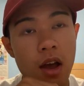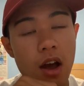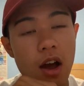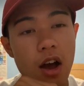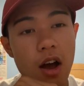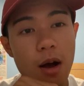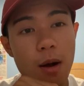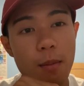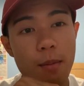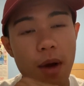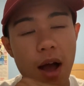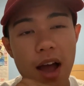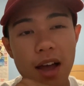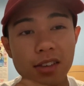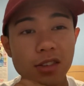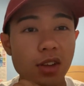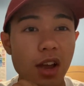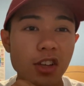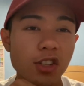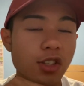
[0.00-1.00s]

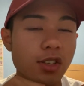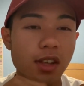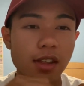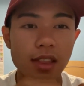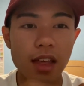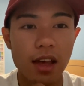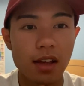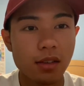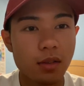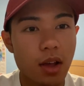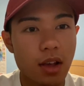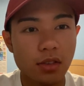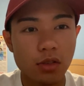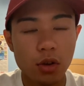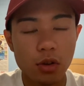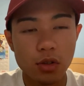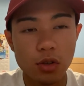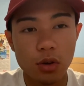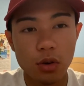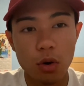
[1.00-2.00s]
I just think that as
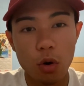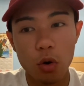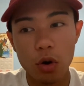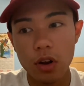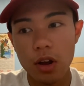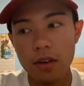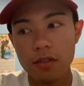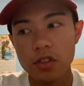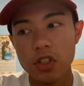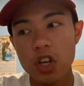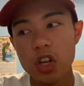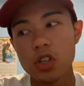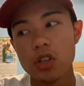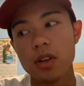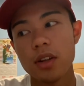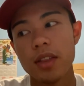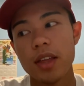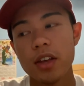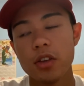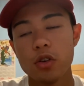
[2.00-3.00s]
long as you hold a conversation
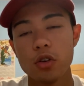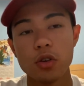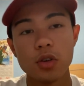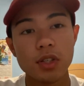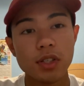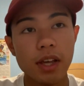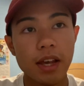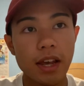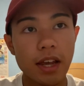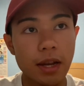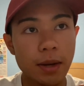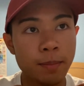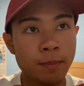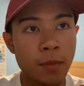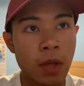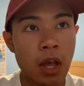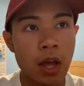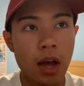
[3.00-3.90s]
and that you're sane,